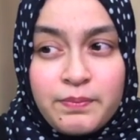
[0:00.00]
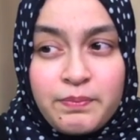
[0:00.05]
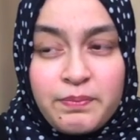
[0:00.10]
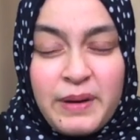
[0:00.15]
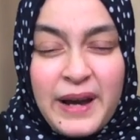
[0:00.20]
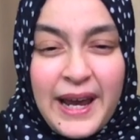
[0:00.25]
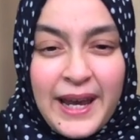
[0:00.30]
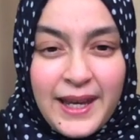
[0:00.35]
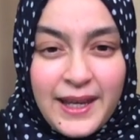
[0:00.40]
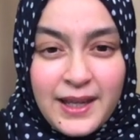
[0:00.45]

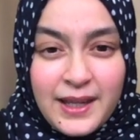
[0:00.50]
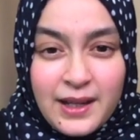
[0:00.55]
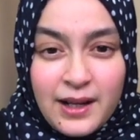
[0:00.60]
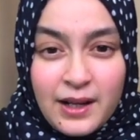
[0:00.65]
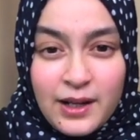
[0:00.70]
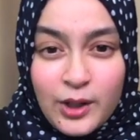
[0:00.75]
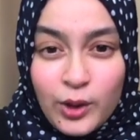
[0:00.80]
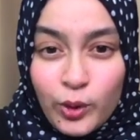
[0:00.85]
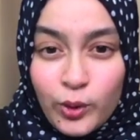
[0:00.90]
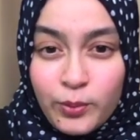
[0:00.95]
paying a
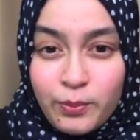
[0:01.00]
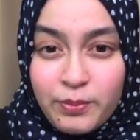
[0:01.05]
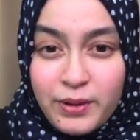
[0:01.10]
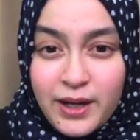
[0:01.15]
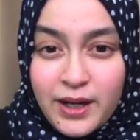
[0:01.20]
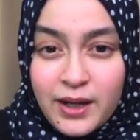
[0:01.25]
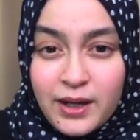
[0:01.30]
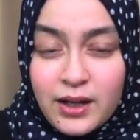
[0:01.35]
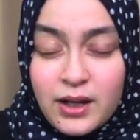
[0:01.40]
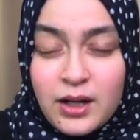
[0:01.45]
little
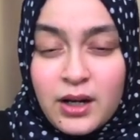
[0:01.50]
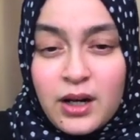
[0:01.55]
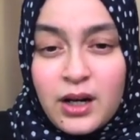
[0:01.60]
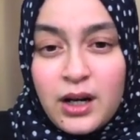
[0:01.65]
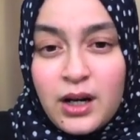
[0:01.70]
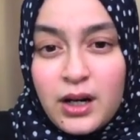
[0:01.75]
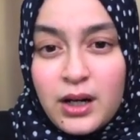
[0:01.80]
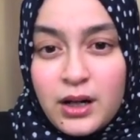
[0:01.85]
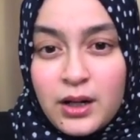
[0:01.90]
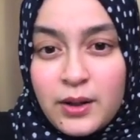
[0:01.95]
bit
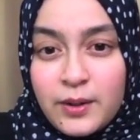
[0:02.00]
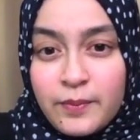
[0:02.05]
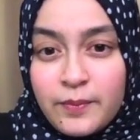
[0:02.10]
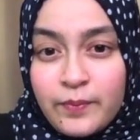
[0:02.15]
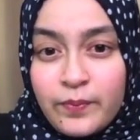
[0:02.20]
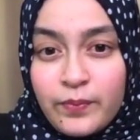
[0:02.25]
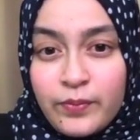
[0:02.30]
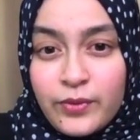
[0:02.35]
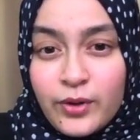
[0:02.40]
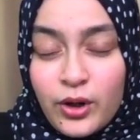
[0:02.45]

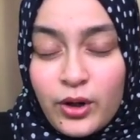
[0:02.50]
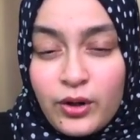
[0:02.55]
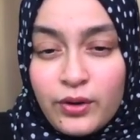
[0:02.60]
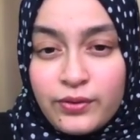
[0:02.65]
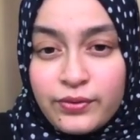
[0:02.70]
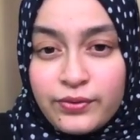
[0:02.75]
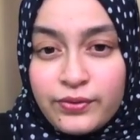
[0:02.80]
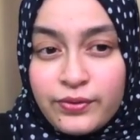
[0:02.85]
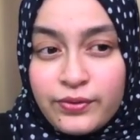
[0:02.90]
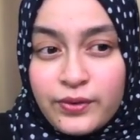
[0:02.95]

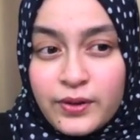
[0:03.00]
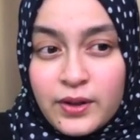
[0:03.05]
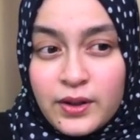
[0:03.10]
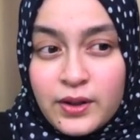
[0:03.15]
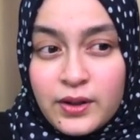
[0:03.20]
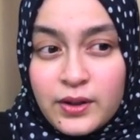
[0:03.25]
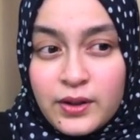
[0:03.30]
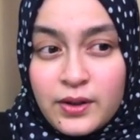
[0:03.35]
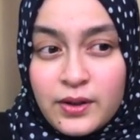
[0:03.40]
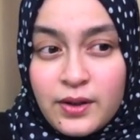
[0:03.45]
of
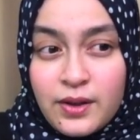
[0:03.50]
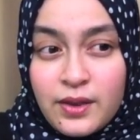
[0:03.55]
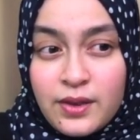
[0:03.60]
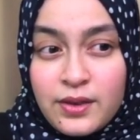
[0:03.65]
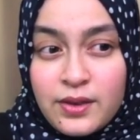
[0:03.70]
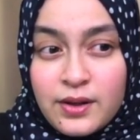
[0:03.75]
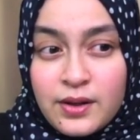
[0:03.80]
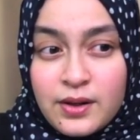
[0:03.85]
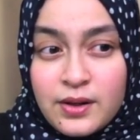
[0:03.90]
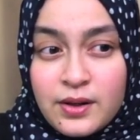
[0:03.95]

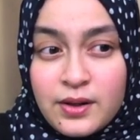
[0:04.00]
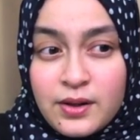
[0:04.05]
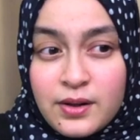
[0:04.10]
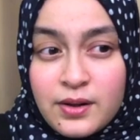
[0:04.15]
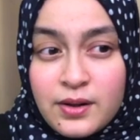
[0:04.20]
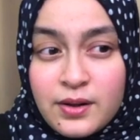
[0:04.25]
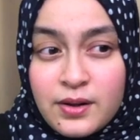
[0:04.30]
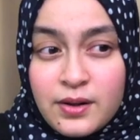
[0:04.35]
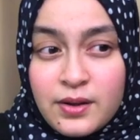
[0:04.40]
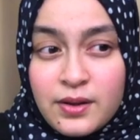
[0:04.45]

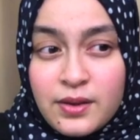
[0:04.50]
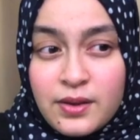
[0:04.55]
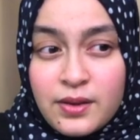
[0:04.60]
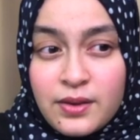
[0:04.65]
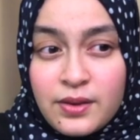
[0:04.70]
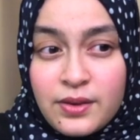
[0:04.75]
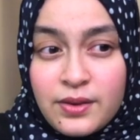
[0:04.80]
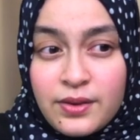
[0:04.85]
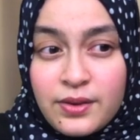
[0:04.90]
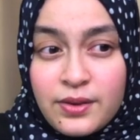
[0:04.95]
the
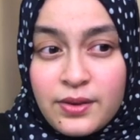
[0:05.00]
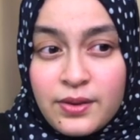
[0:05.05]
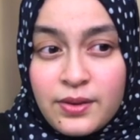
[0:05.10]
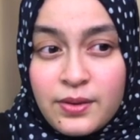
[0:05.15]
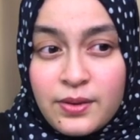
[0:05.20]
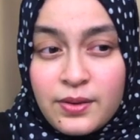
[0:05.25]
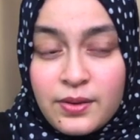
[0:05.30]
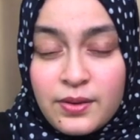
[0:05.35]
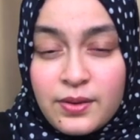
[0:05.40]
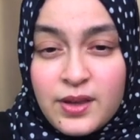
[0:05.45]

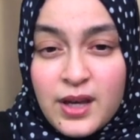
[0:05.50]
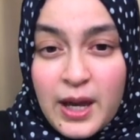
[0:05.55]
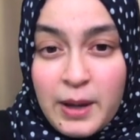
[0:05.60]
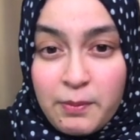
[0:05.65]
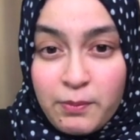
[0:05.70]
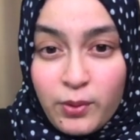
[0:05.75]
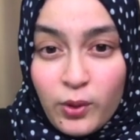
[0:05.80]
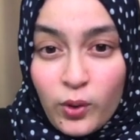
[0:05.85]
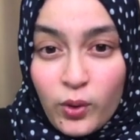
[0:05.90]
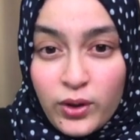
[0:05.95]

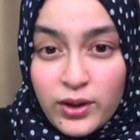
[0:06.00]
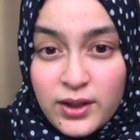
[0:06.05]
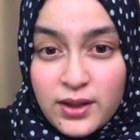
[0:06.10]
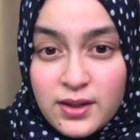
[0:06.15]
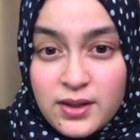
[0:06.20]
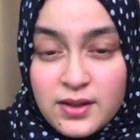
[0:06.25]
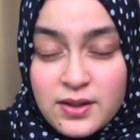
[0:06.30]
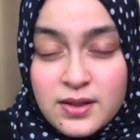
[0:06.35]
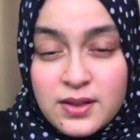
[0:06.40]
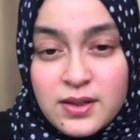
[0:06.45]

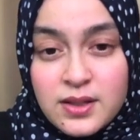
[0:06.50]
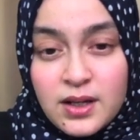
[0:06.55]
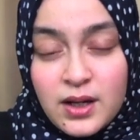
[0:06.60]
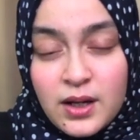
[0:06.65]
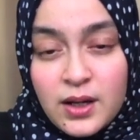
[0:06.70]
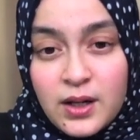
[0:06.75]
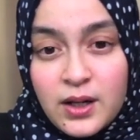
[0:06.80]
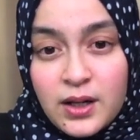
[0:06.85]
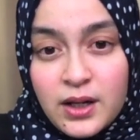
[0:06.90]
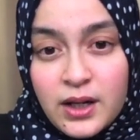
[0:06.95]
employees.
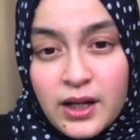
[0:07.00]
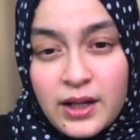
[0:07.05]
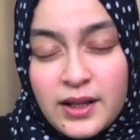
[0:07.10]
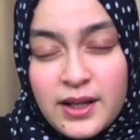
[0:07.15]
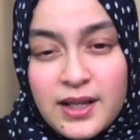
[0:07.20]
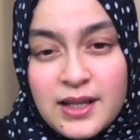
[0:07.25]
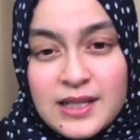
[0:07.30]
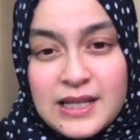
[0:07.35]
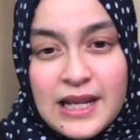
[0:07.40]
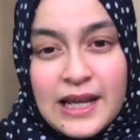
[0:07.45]

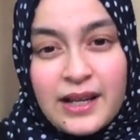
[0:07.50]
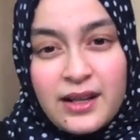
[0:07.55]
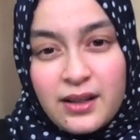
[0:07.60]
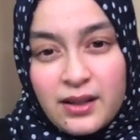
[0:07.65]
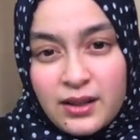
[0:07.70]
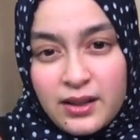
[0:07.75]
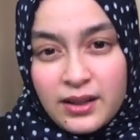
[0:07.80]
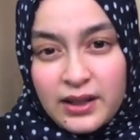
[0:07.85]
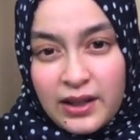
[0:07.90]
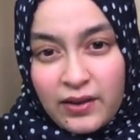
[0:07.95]
Is like
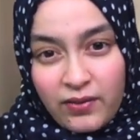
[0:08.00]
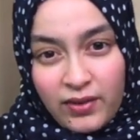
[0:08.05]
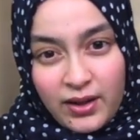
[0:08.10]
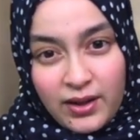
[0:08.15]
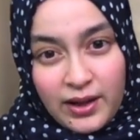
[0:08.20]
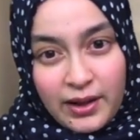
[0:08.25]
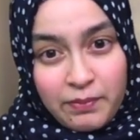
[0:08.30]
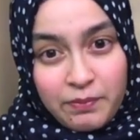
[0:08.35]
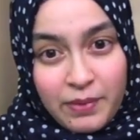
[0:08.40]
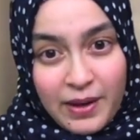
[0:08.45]
giving
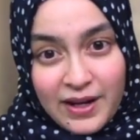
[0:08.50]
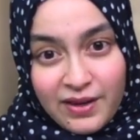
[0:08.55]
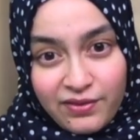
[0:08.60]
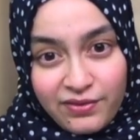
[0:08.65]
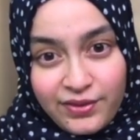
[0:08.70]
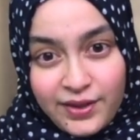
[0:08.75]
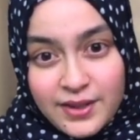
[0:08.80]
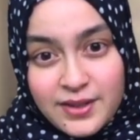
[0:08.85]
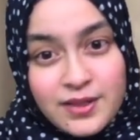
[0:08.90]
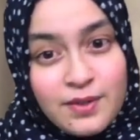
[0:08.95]
like
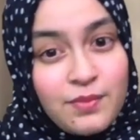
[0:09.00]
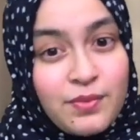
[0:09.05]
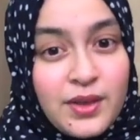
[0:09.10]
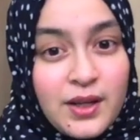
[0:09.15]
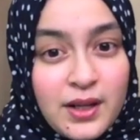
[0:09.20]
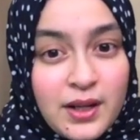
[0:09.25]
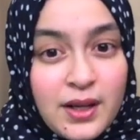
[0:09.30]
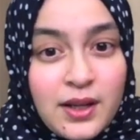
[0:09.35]
benefits, something